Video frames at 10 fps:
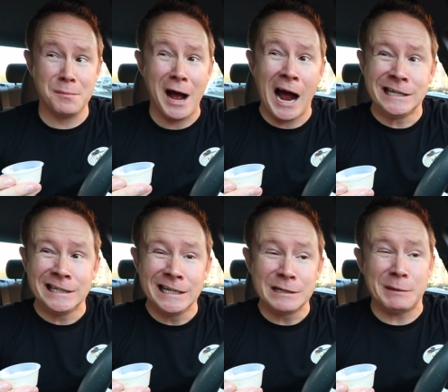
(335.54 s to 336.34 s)
them,
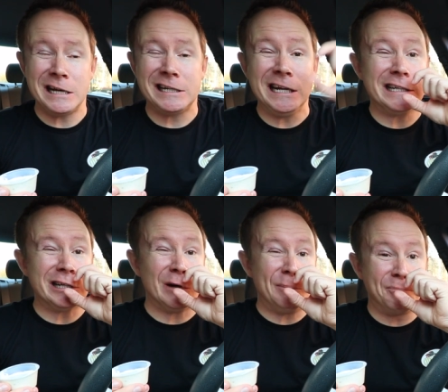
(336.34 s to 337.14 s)
my teeth
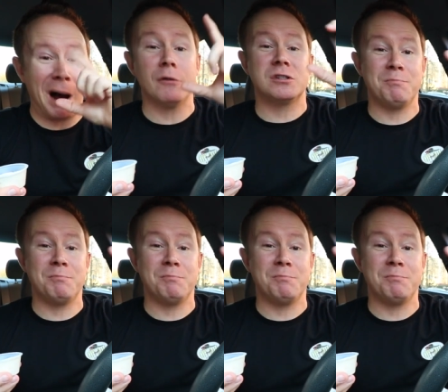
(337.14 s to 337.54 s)
don't bounce